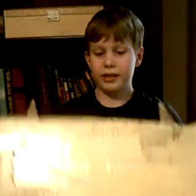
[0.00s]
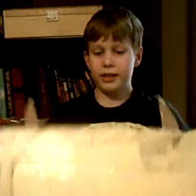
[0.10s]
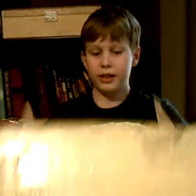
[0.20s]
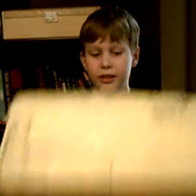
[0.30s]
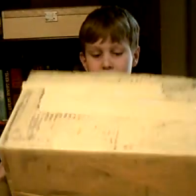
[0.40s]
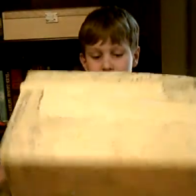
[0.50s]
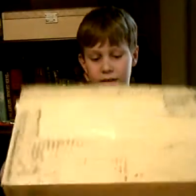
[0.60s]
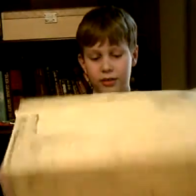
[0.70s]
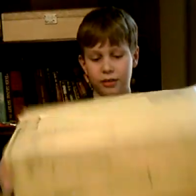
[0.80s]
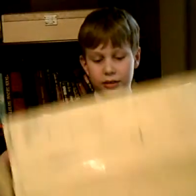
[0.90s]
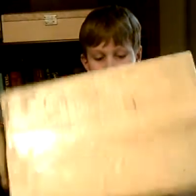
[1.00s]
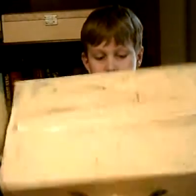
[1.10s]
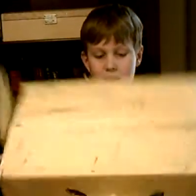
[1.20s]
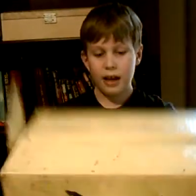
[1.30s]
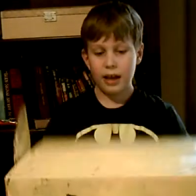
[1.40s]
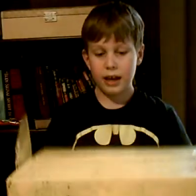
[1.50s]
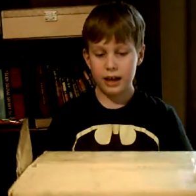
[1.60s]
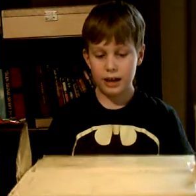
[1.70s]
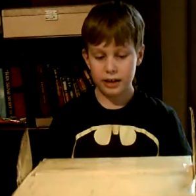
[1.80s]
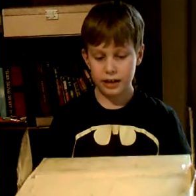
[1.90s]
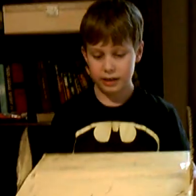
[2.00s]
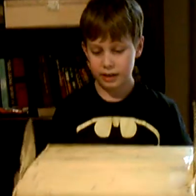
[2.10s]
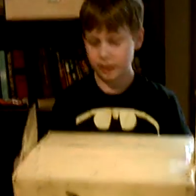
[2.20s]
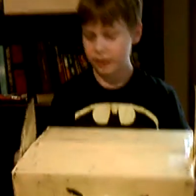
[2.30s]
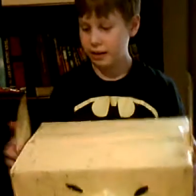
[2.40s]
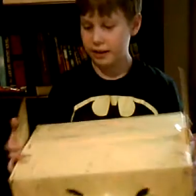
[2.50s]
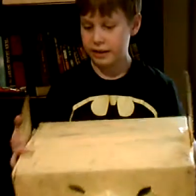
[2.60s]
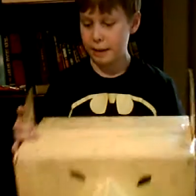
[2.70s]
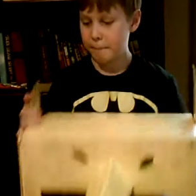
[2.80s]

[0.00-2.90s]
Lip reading: when I did it. And it is